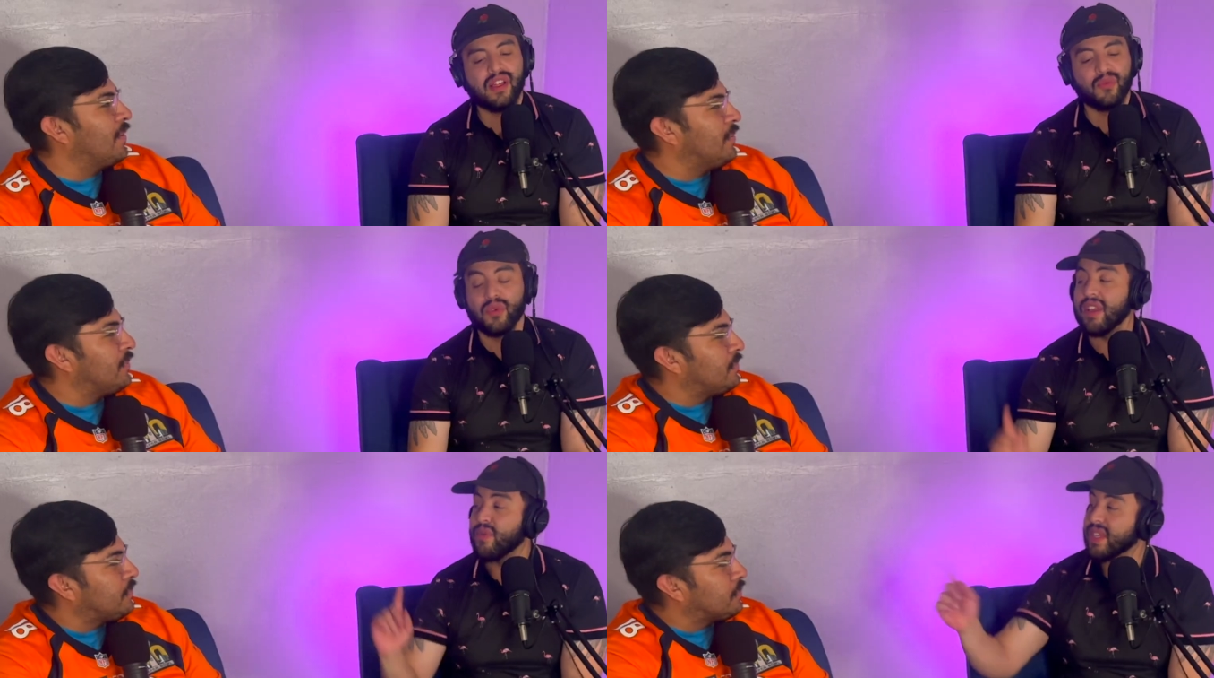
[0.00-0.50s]

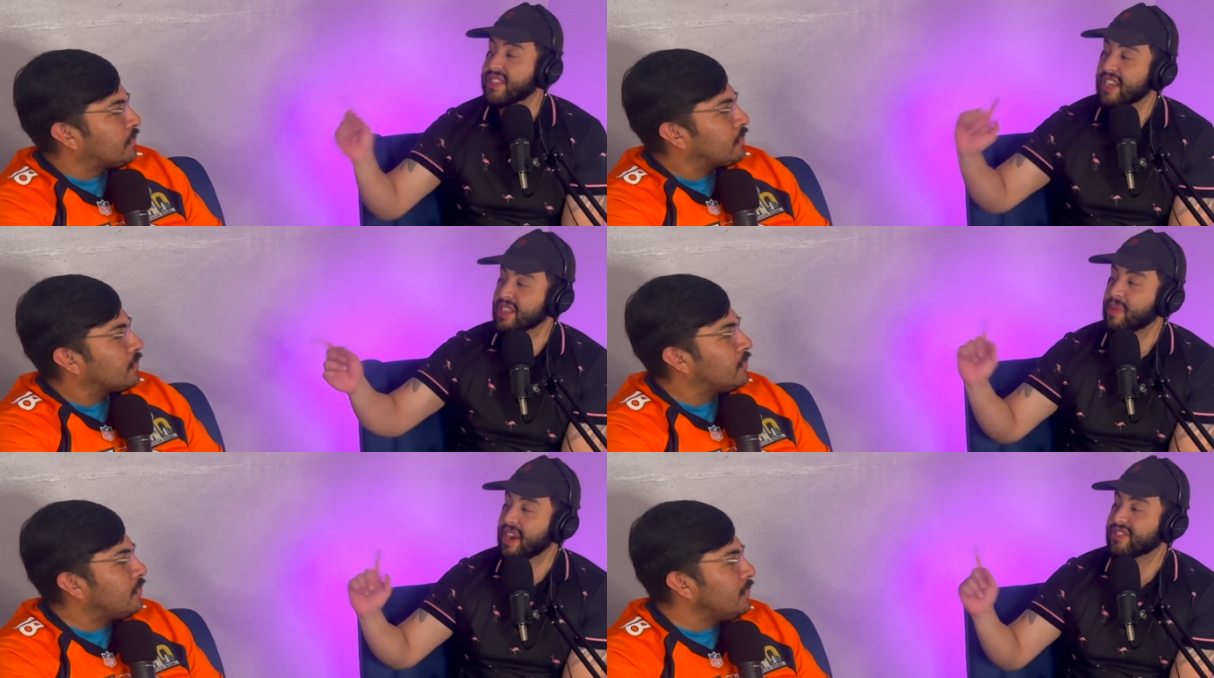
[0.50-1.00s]
Speaker 1: we we talked
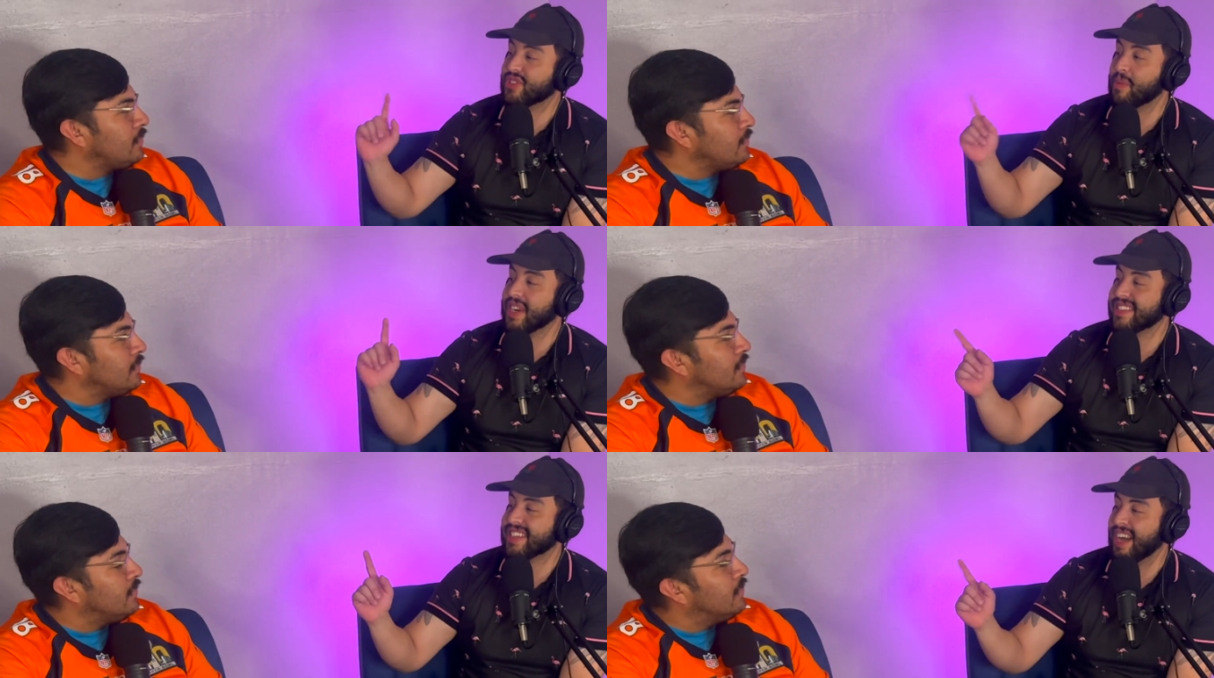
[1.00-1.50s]
about it so
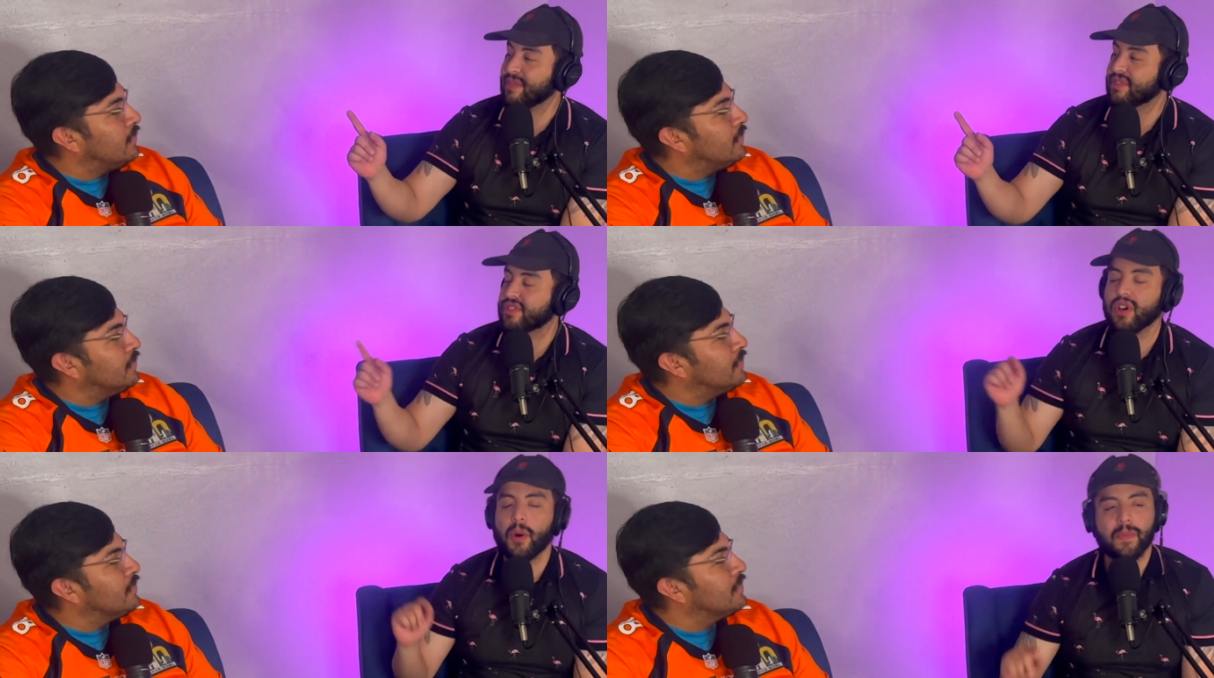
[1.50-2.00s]
many times.
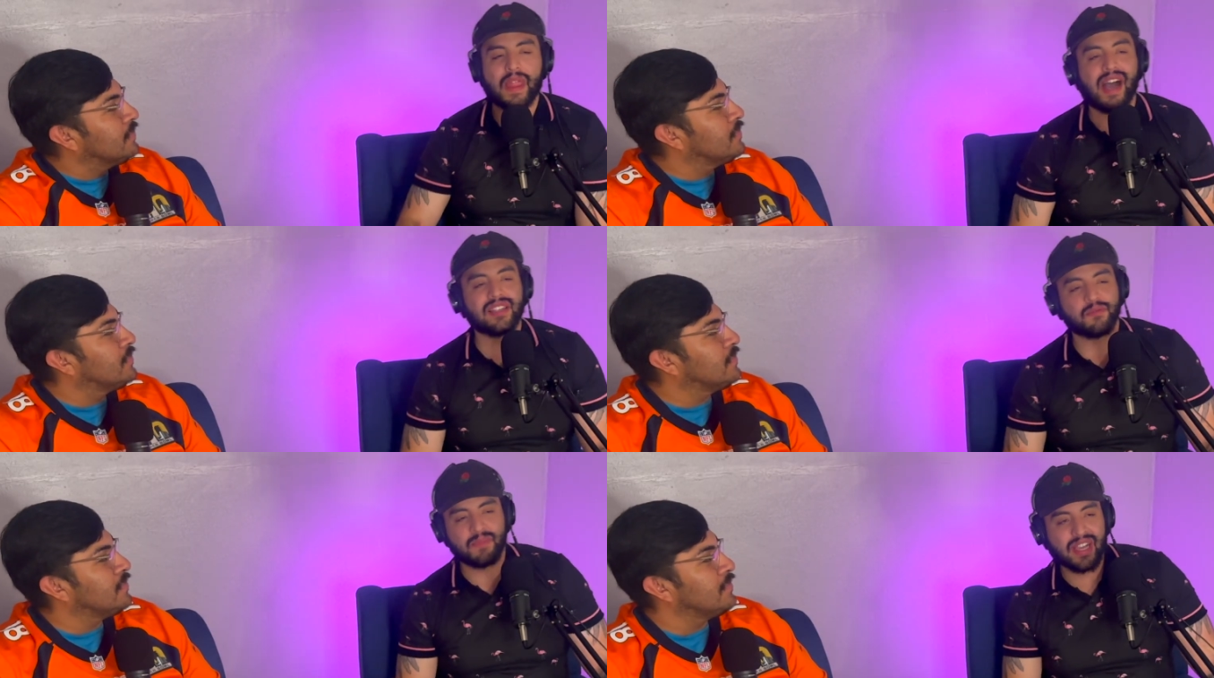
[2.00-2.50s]
So
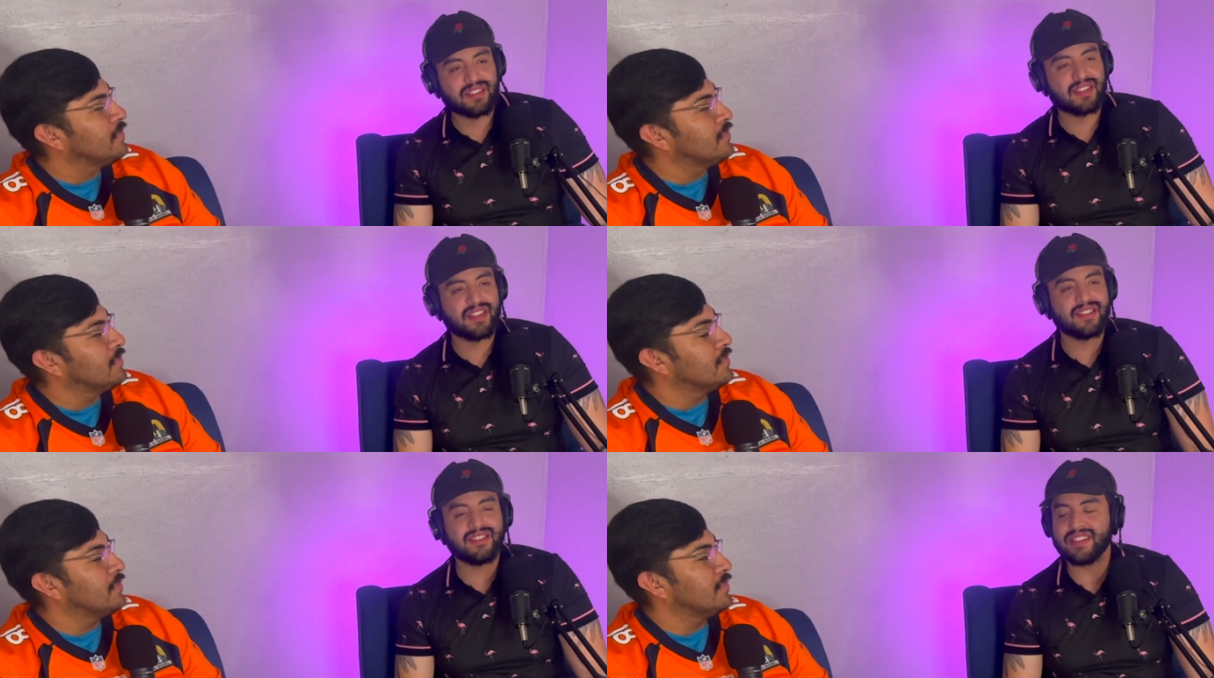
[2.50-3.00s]
as
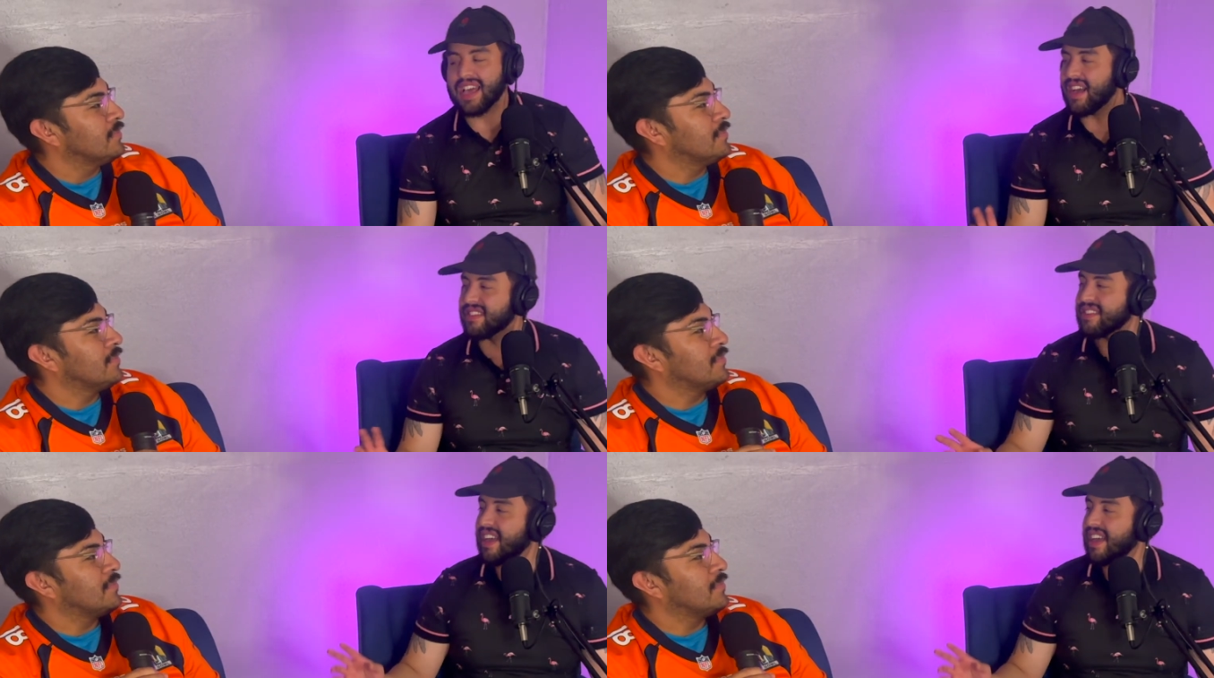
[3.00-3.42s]
Mexicans, as